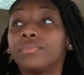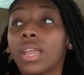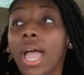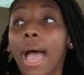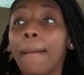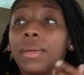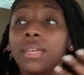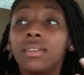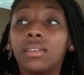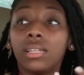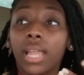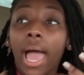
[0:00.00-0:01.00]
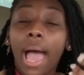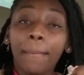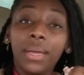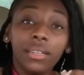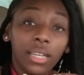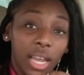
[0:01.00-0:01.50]
I be
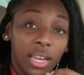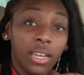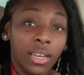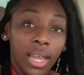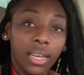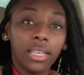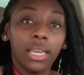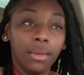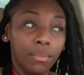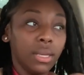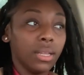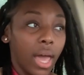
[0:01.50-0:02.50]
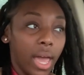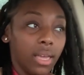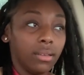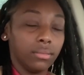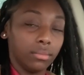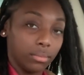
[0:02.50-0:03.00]
needing that to keep me,
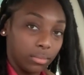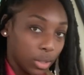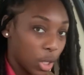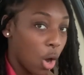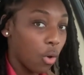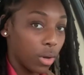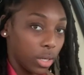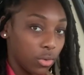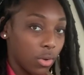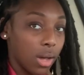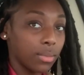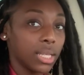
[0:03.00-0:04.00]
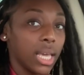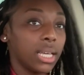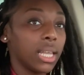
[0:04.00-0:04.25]
like, going, you know what I'm saying?